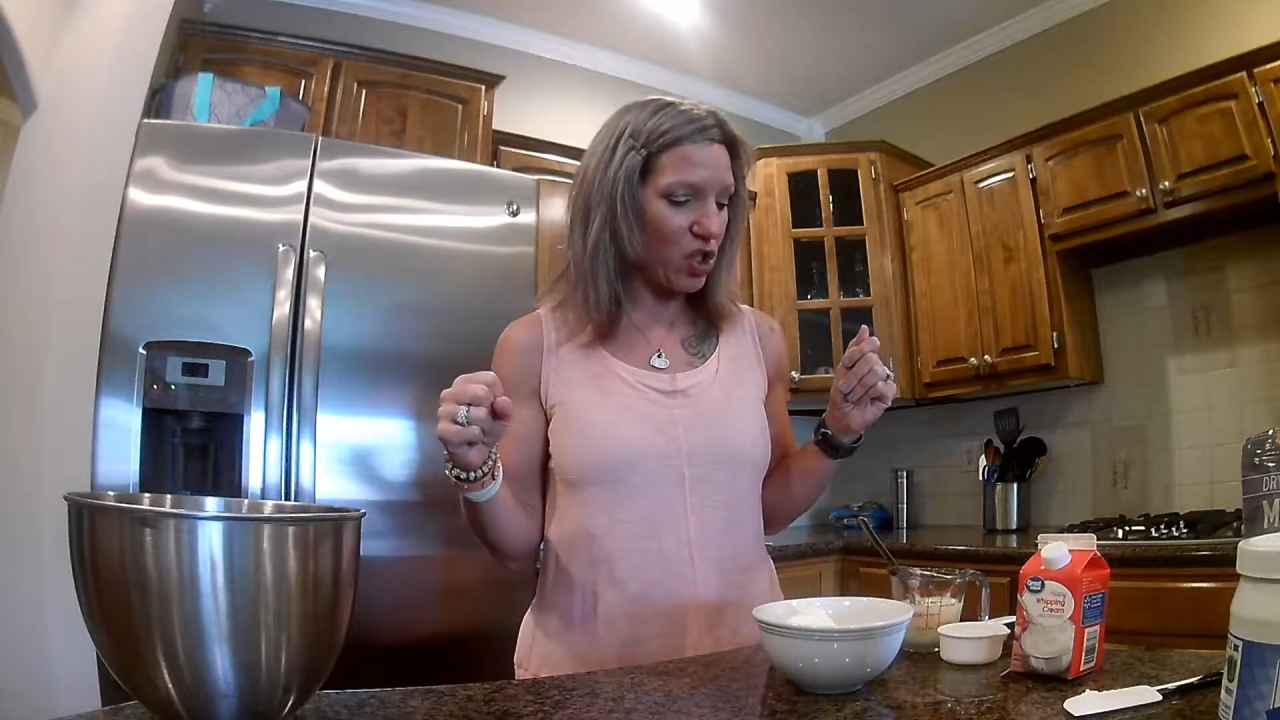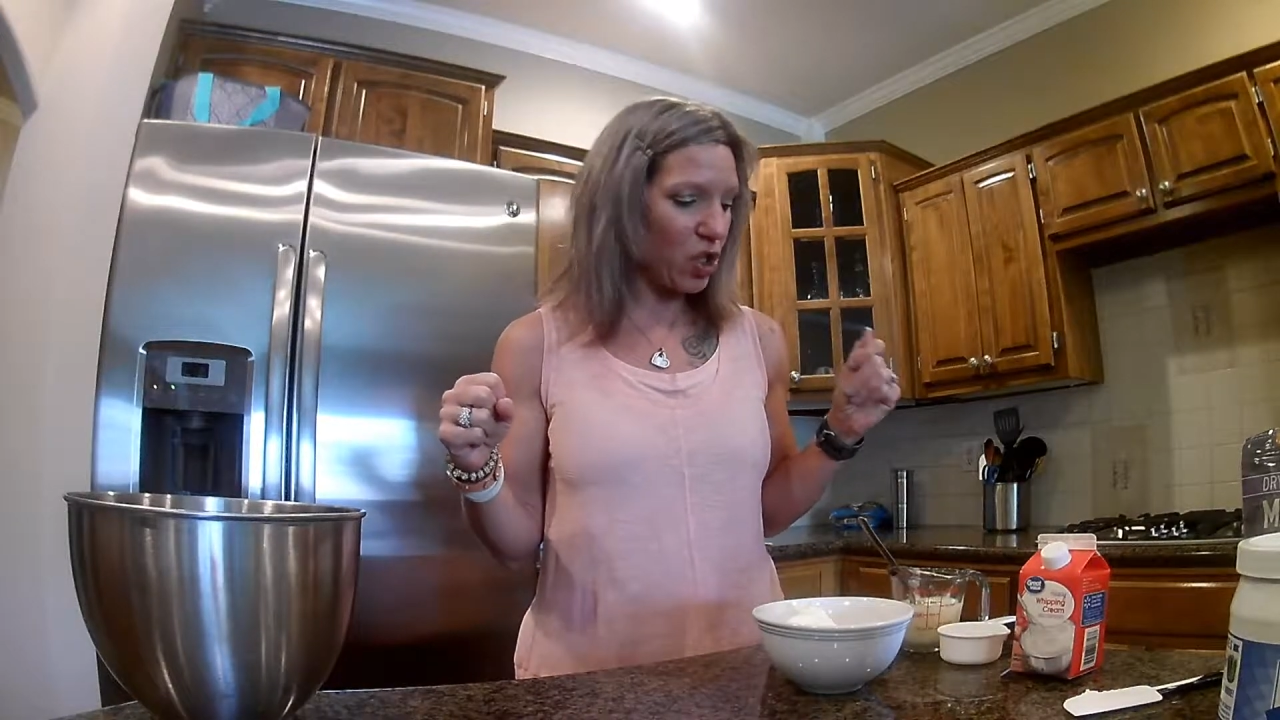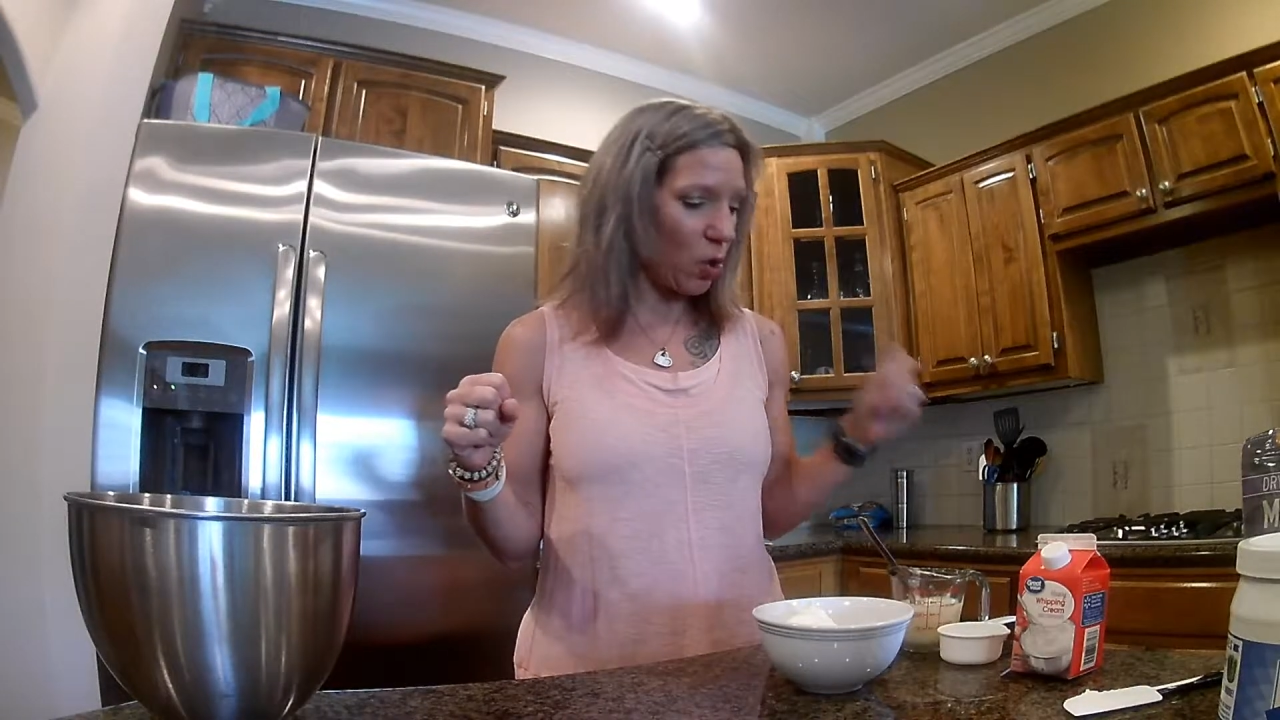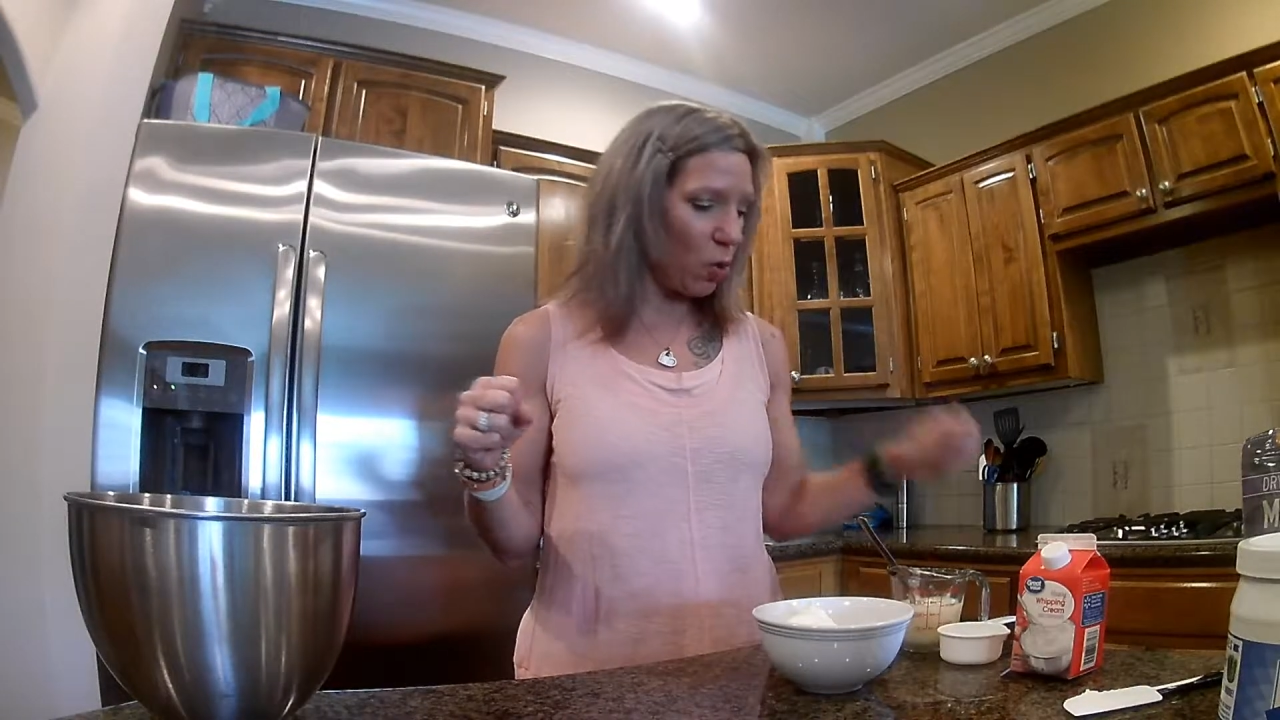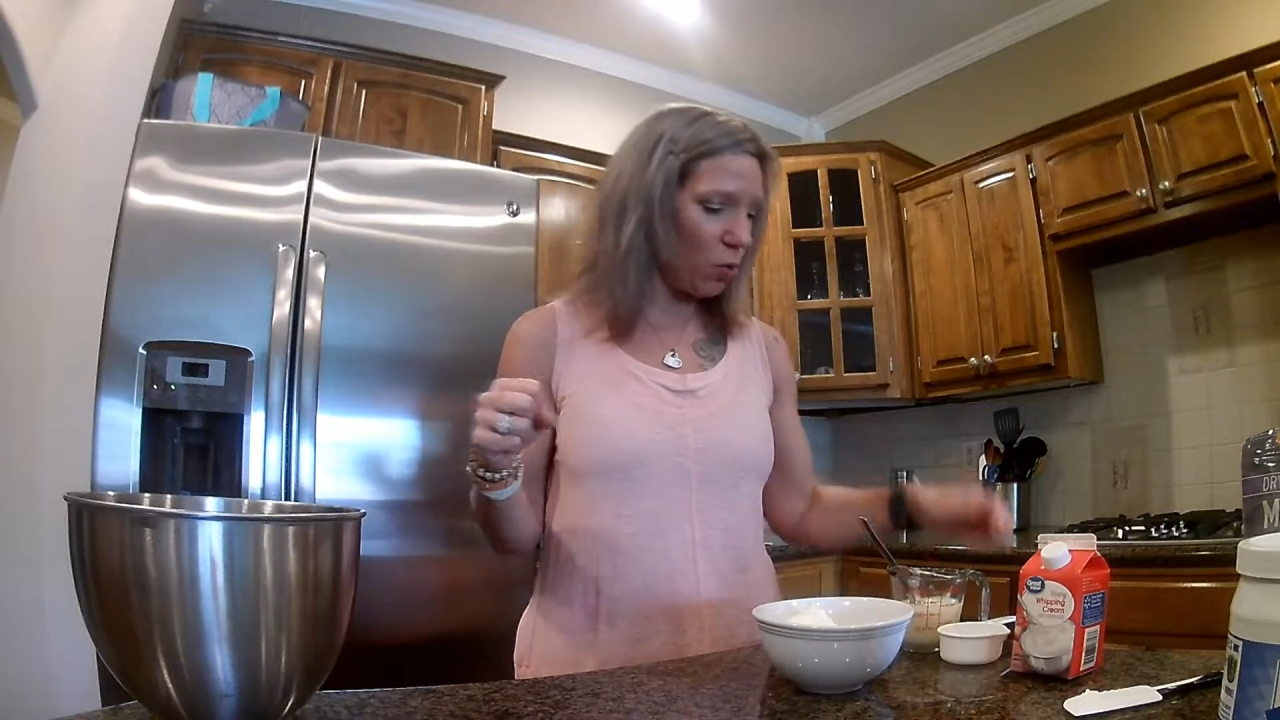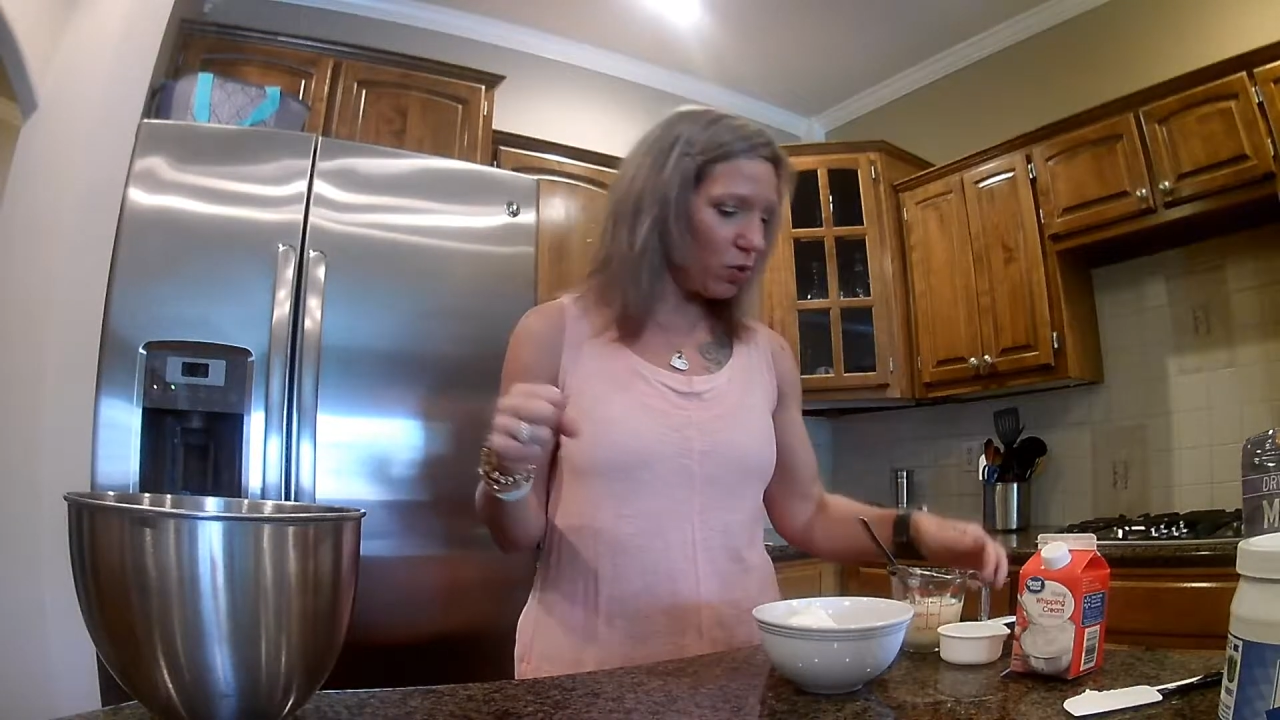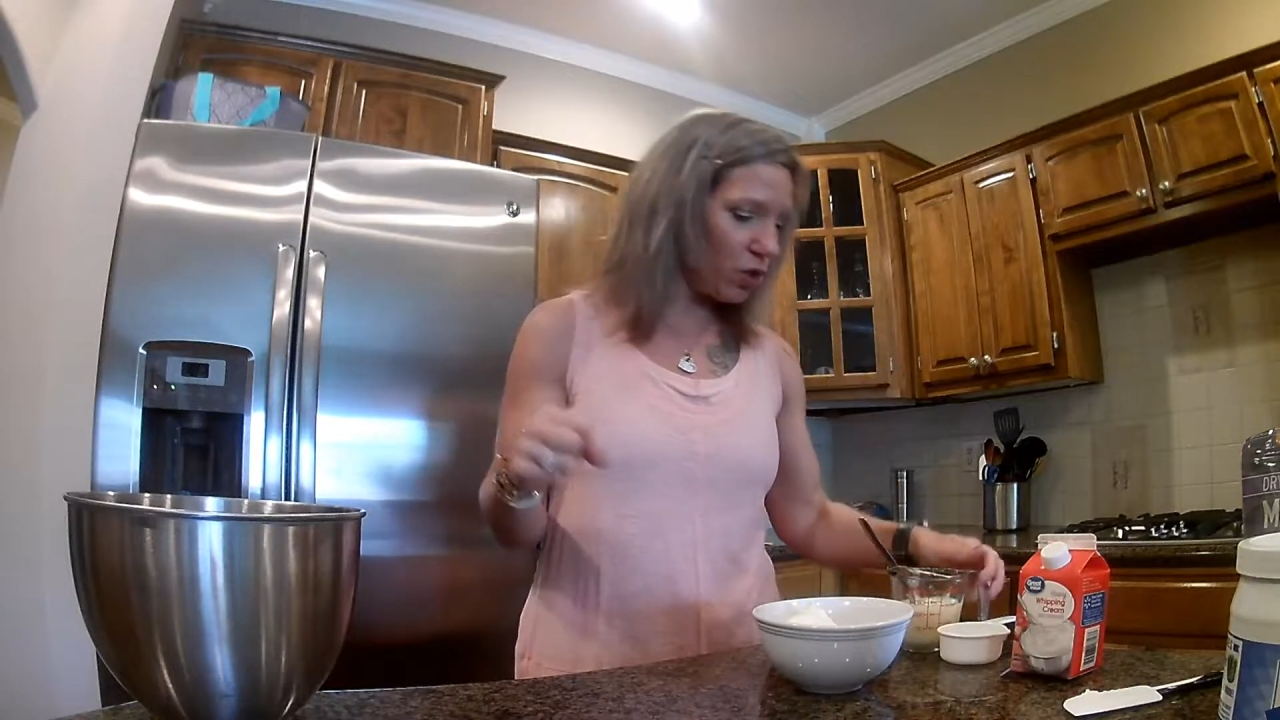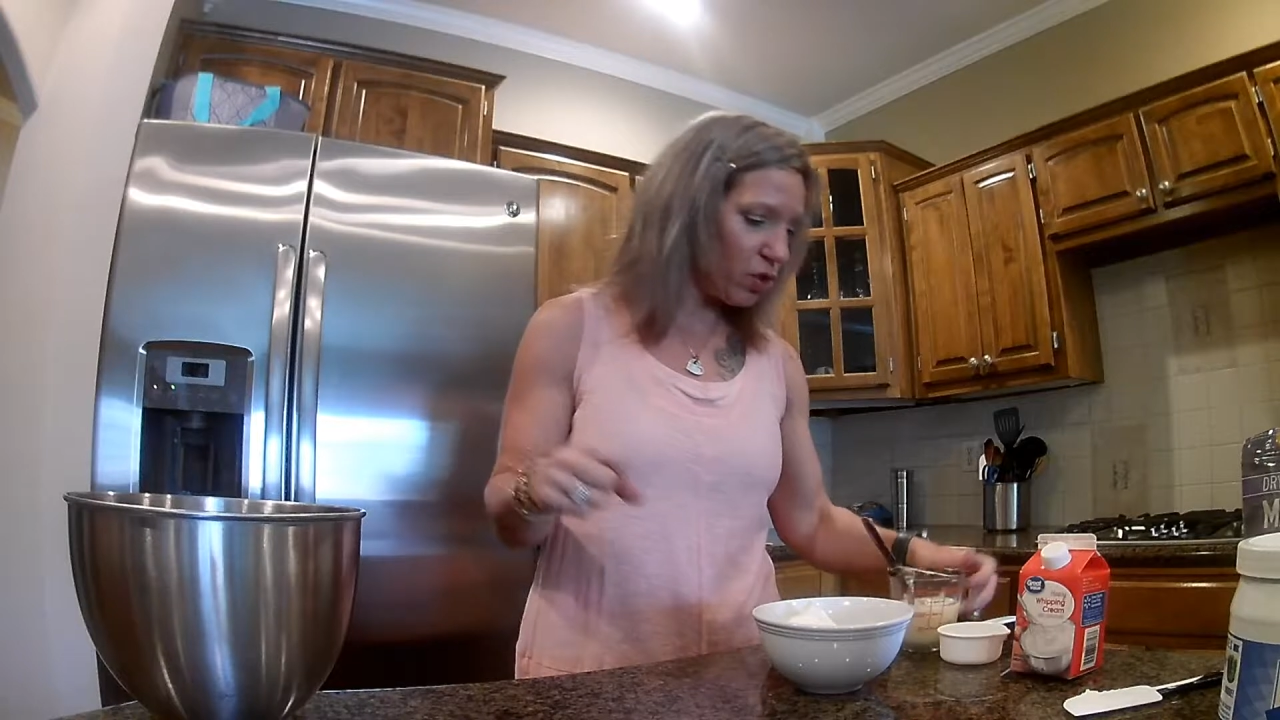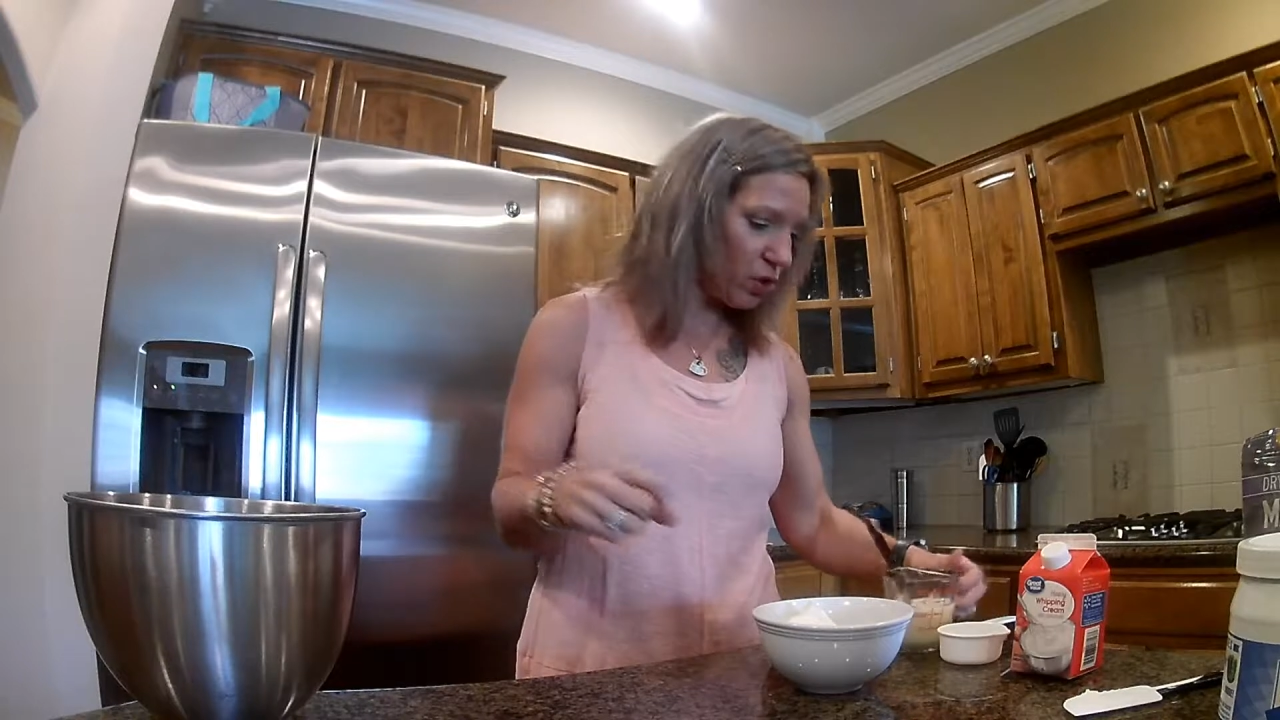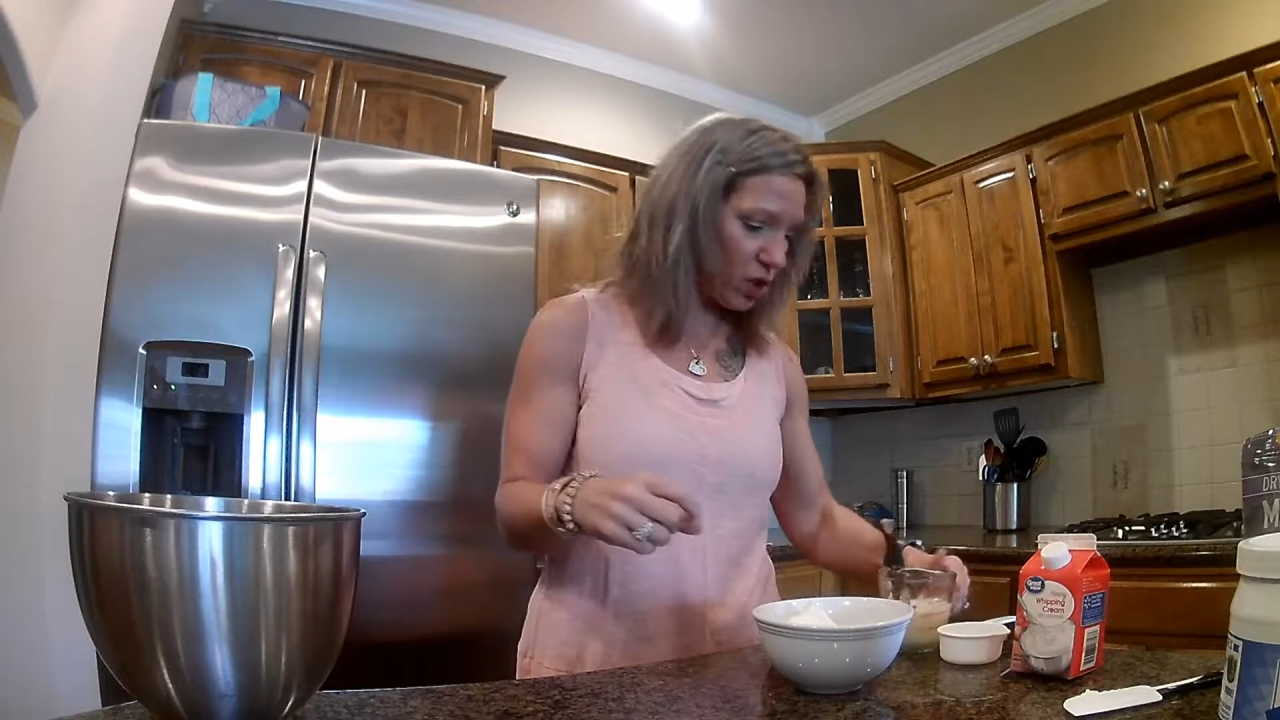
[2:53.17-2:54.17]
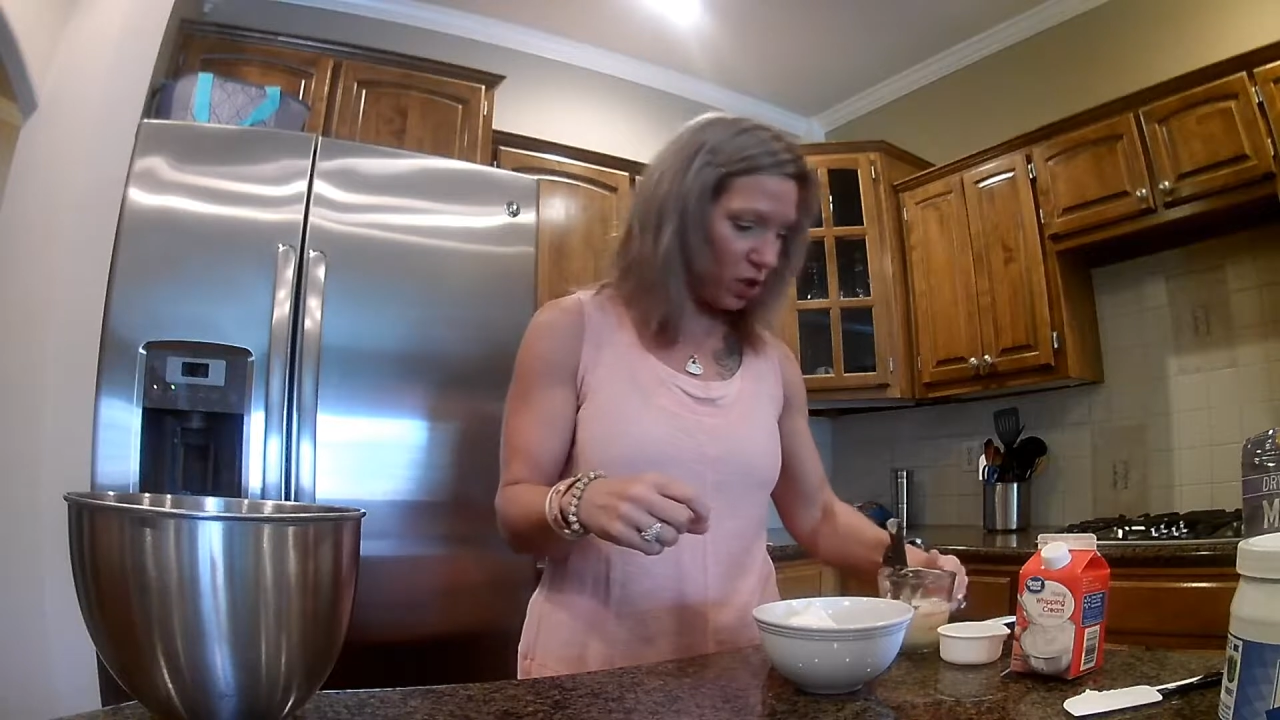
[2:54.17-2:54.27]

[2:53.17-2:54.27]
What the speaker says: so to